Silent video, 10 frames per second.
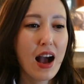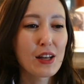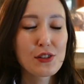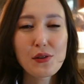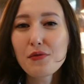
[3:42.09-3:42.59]
I
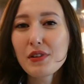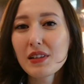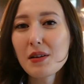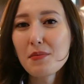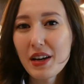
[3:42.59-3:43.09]
don't feel
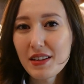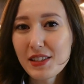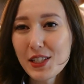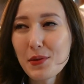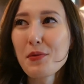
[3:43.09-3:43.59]

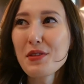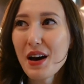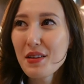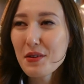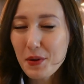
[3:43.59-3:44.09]
competitive with
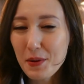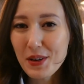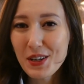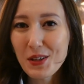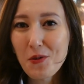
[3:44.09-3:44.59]
other
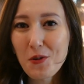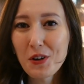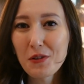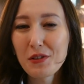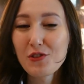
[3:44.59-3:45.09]
women
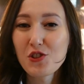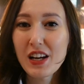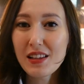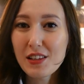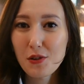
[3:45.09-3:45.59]
or feel
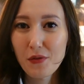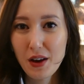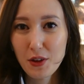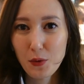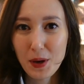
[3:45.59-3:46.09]
jealous of
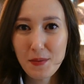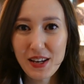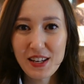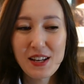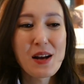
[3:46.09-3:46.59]
other
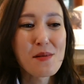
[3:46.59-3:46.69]
women,